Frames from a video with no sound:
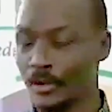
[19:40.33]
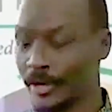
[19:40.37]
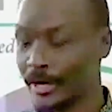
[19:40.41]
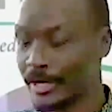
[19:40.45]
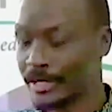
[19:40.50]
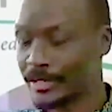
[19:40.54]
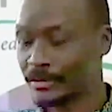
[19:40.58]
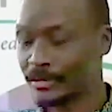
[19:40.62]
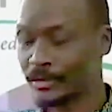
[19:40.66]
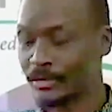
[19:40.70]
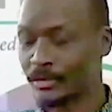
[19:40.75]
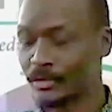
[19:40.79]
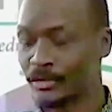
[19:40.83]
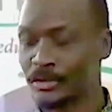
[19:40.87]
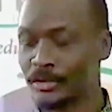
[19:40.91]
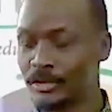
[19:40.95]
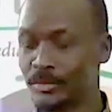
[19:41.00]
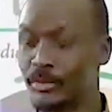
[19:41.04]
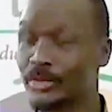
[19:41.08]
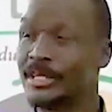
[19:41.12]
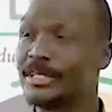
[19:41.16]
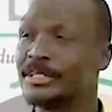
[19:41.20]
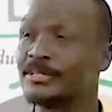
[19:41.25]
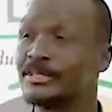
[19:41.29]
If you are going to to
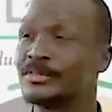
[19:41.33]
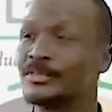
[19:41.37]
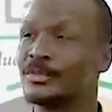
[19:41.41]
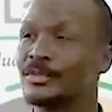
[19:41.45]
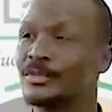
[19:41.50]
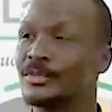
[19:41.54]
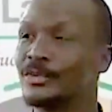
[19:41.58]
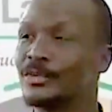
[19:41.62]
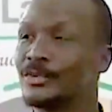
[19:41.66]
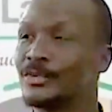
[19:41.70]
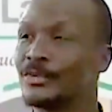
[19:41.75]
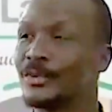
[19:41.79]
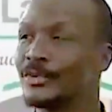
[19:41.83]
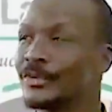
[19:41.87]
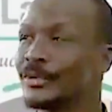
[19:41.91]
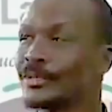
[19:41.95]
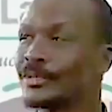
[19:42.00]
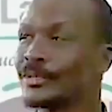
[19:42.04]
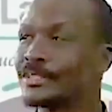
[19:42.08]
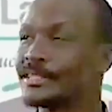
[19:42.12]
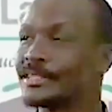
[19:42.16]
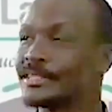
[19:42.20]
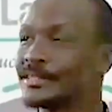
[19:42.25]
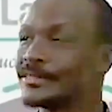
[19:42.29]
jurisprudence, you
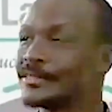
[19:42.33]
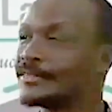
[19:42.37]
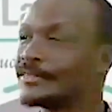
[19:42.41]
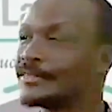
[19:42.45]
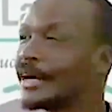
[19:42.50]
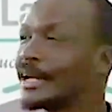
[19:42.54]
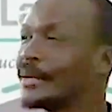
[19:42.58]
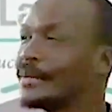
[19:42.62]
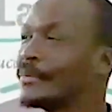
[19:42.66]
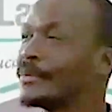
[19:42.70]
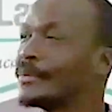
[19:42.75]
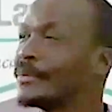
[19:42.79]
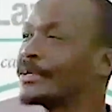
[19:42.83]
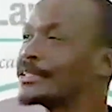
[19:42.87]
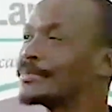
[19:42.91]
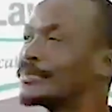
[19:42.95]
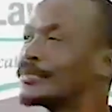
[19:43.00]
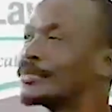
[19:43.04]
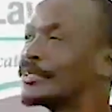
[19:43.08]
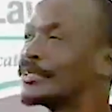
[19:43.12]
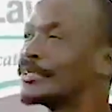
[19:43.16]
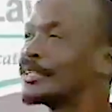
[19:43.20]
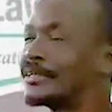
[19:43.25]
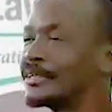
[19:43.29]
know John Rawls.
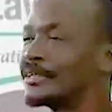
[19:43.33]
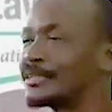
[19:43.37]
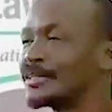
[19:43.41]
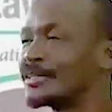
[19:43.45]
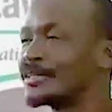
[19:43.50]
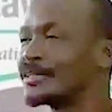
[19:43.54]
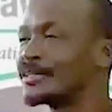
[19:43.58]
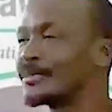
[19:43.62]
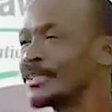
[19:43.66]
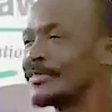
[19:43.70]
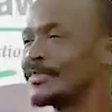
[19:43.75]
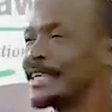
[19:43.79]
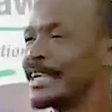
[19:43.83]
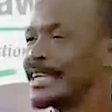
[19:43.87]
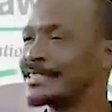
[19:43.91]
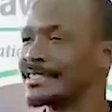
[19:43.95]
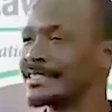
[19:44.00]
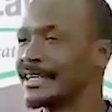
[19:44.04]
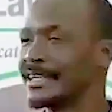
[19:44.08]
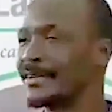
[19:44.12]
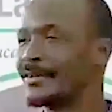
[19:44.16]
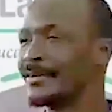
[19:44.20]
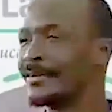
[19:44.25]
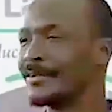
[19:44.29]
You've heard about
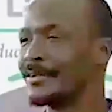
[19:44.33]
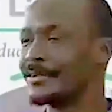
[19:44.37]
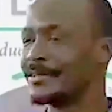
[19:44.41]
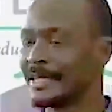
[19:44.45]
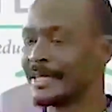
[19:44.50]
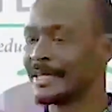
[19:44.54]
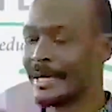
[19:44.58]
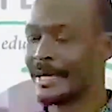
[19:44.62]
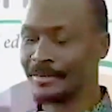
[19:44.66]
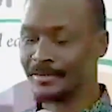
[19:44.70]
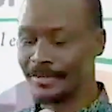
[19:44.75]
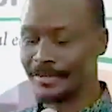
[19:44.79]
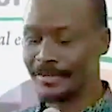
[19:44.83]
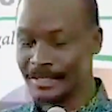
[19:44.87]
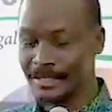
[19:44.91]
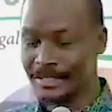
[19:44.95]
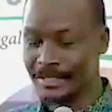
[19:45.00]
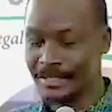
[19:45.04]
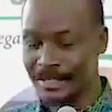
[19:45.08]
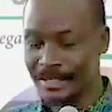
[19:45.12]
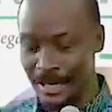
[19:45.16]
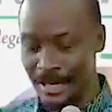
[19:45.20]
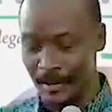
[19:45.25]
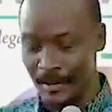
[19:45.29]
distributive justice and all
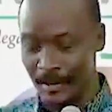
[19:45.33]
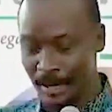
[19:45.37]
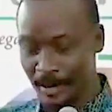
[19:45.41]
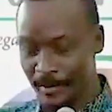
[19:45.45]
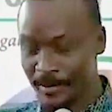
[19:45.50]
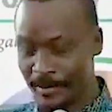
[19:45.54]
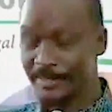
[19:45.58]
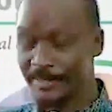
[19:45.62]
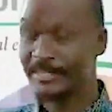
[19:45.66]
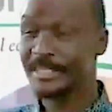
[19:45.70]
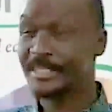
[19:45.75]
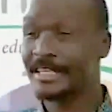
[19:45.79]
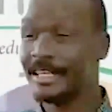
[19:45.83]
those kind of things.